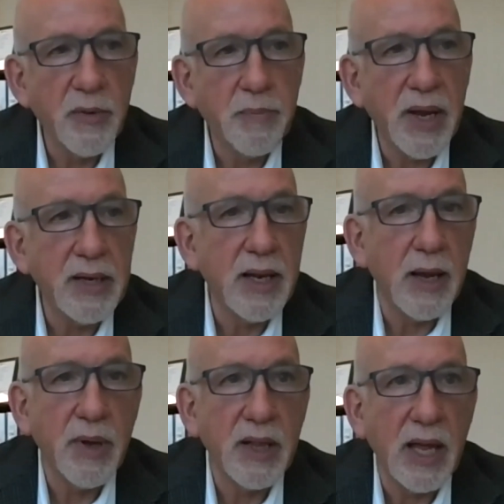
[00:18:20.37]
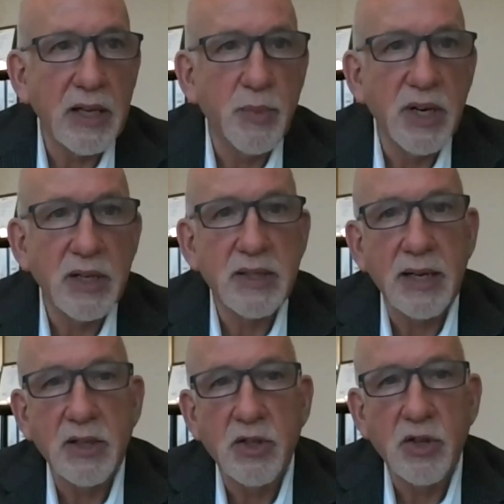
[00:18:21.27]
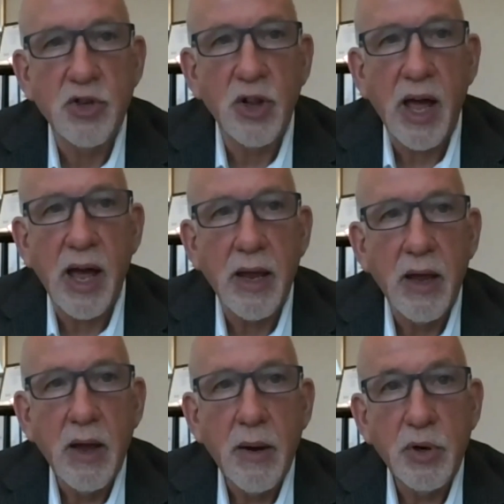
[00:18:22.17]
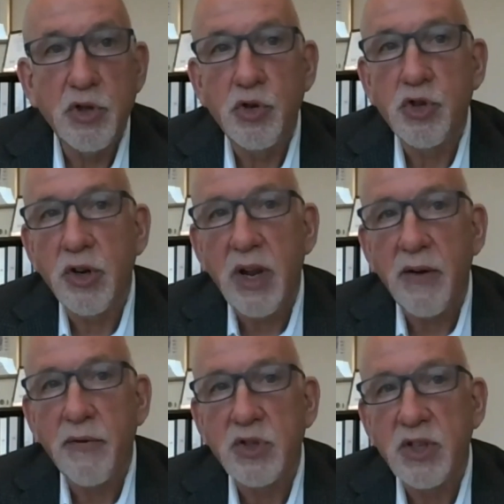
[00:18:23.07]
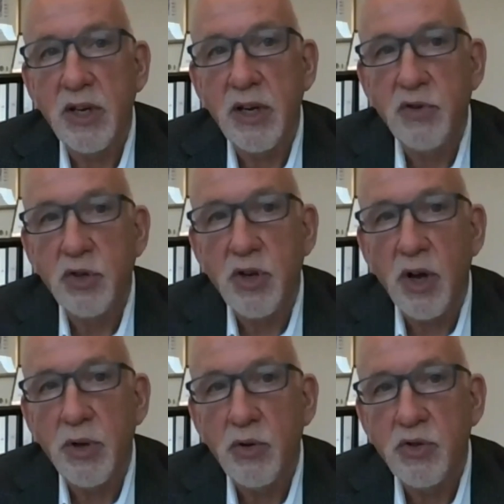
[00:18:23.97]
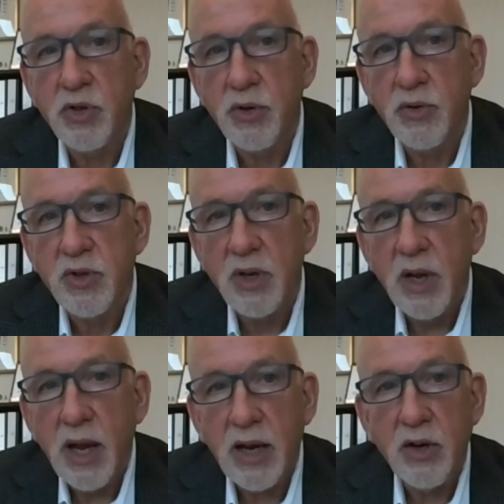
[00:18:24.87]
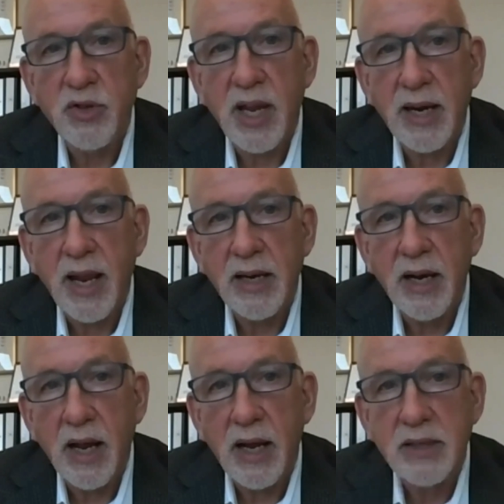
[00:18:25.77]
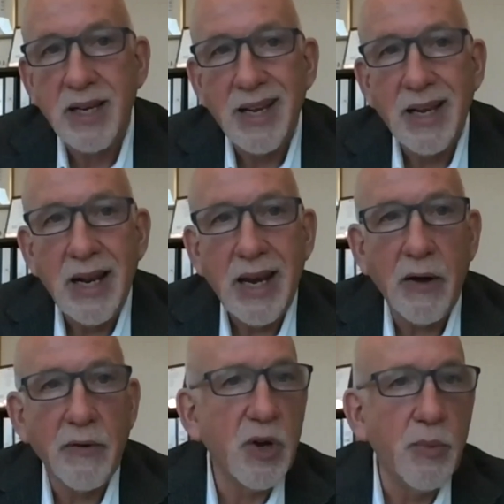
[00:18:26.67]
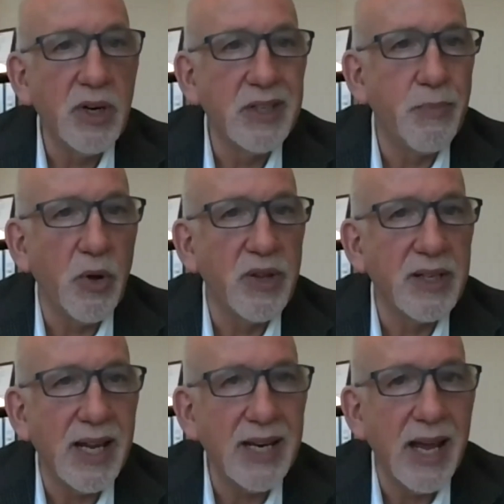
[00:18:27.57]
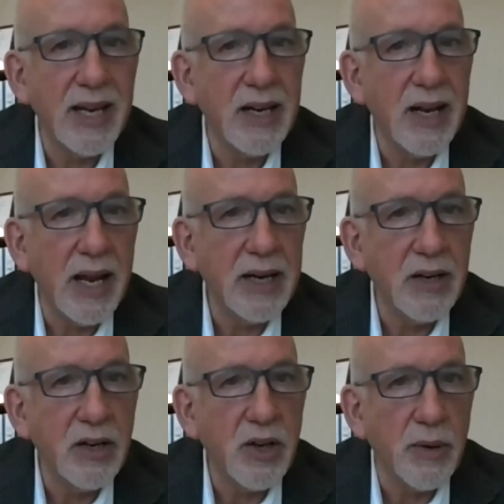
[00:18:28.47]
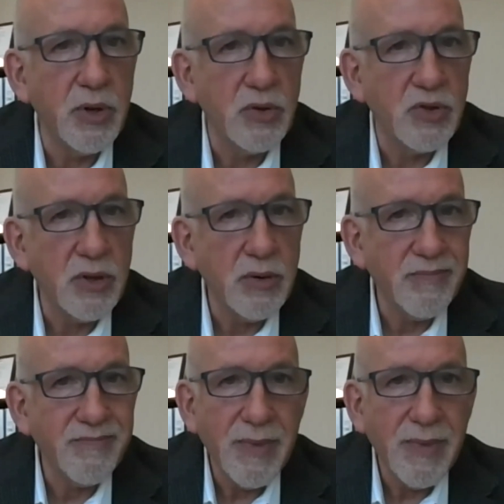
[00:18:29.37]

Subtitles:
pandemic, that's been extended to July. But you should have received your W-2s and your 1099s. Now, if someone is both a 1099 and a W-2,